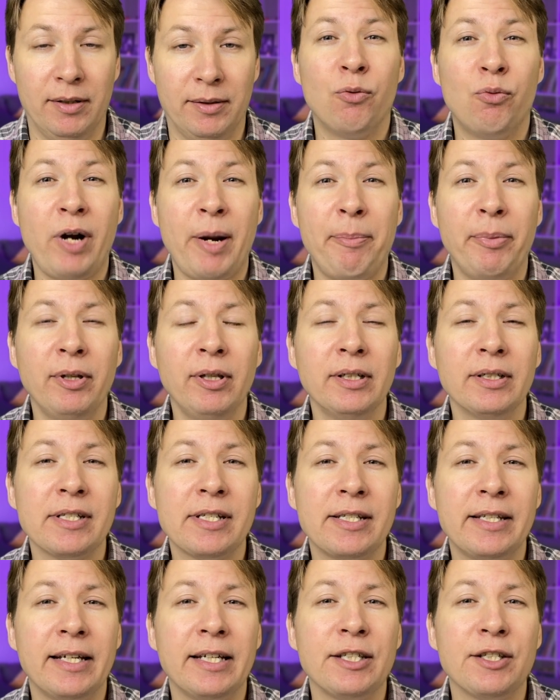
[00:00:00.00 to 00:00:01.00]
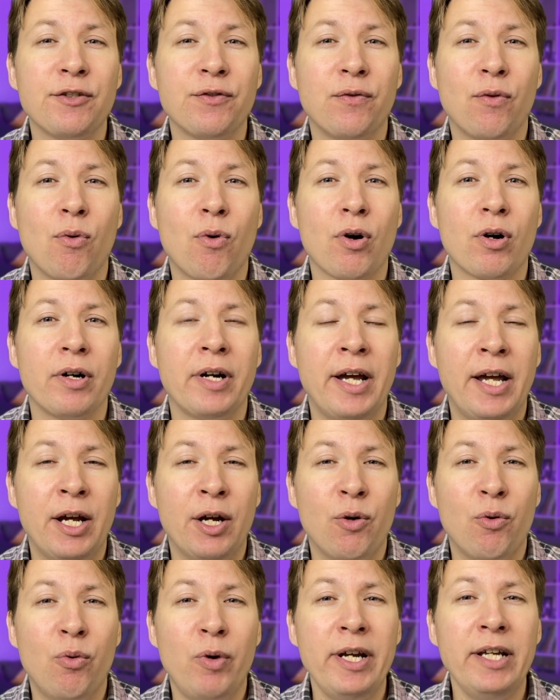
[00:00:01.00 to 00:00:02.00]
REPL stands for
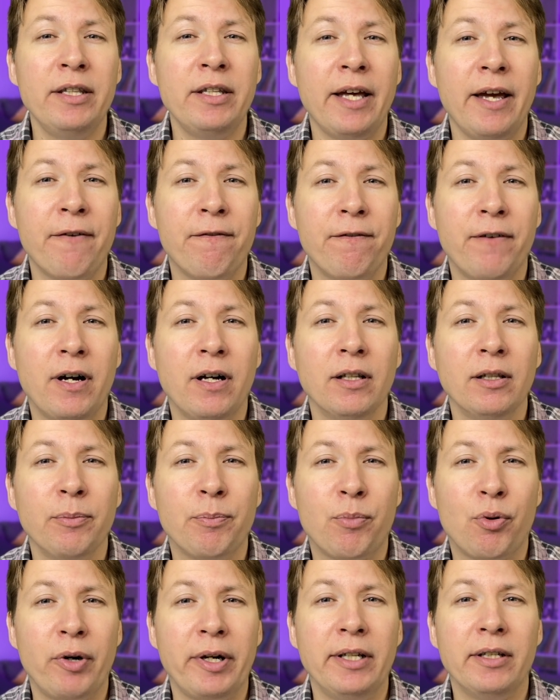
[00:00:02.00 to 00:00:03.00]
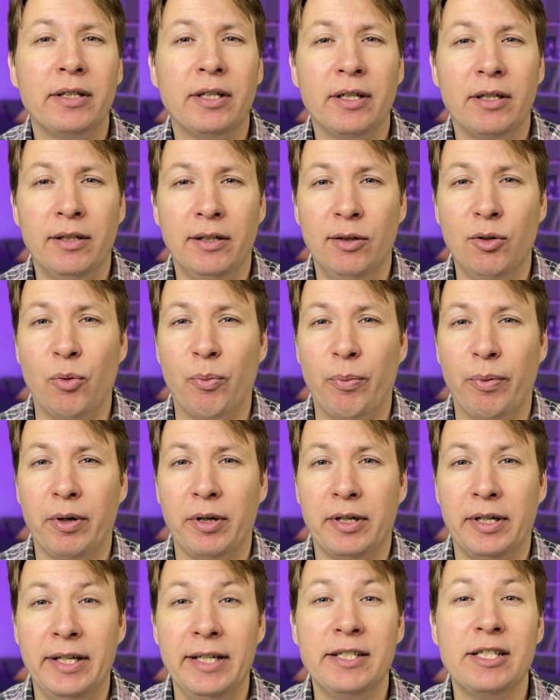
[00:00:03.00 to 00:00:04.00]
Read Eval Print Loop.
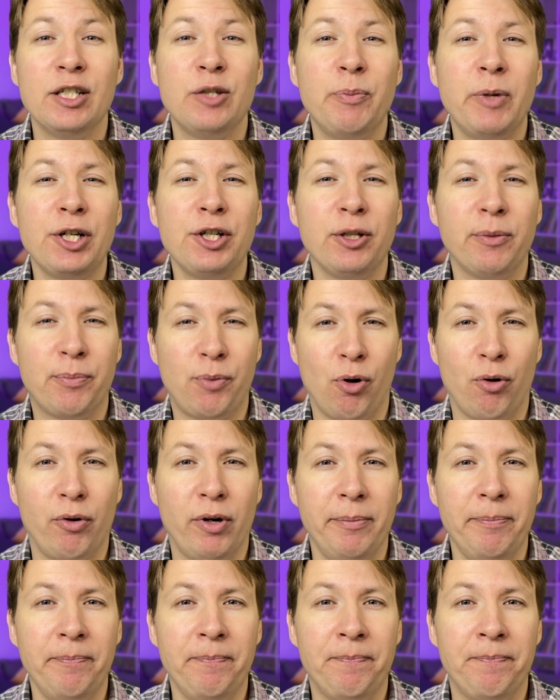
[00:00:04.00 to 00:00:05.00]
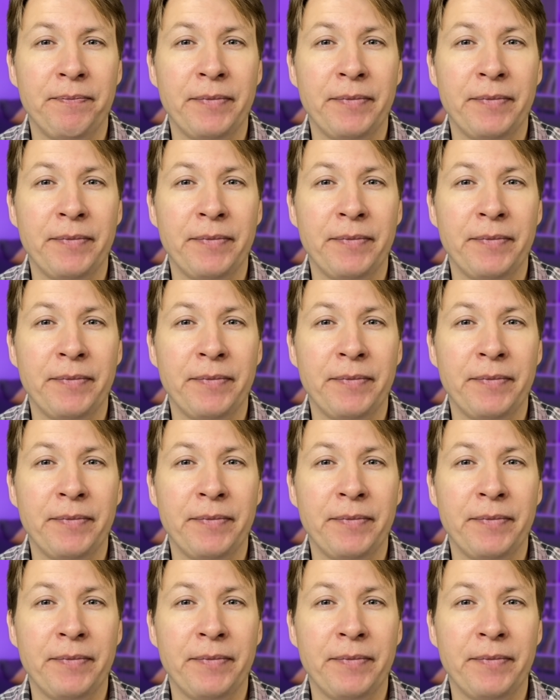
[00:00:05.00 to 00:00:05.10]
It's a special program